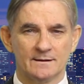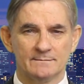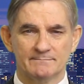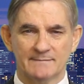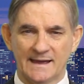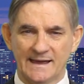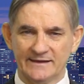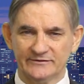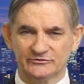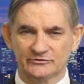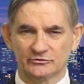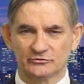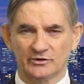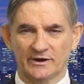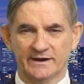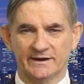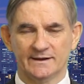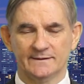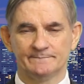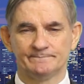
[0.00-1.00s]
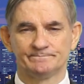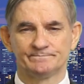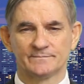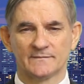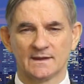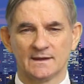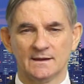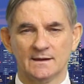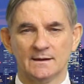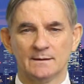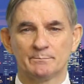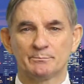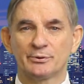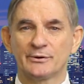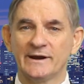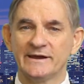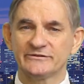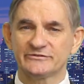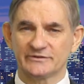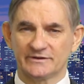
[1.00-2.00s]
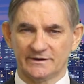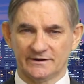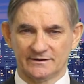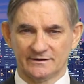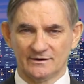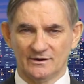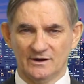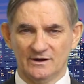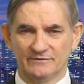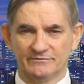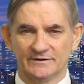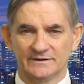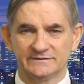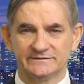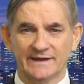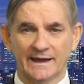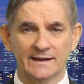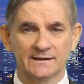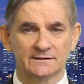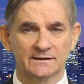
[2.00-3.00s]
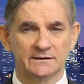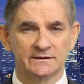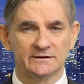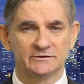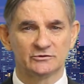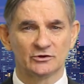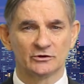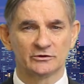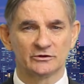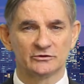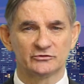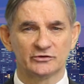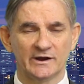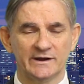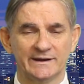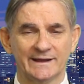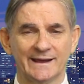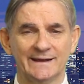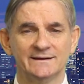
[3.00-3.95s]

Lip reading: master trainer, president of Dale Carnegie Tokyo Training,